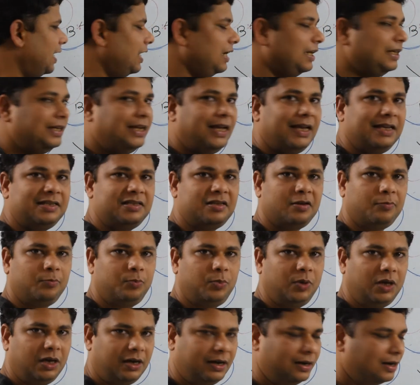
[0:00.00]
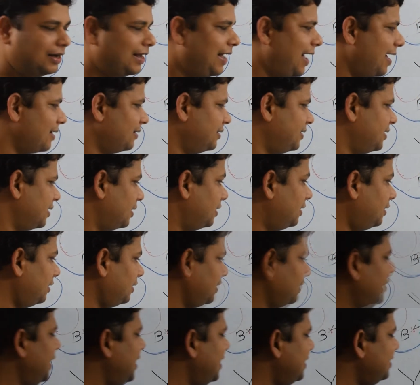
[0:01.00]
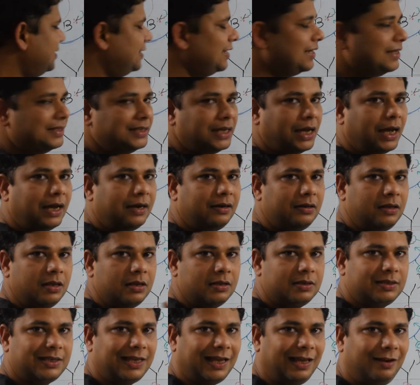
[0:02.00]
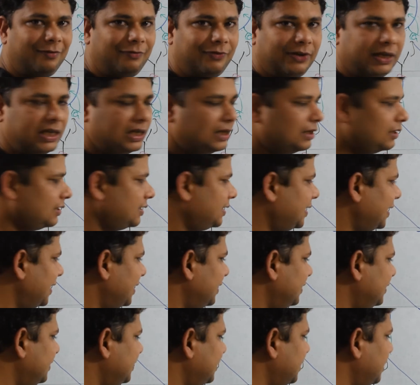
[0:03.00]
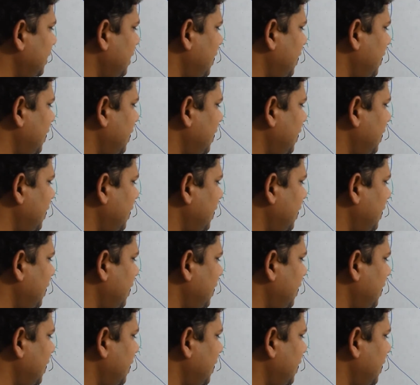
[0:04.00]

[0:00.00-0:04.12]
in case of cancer? Because these are self cells,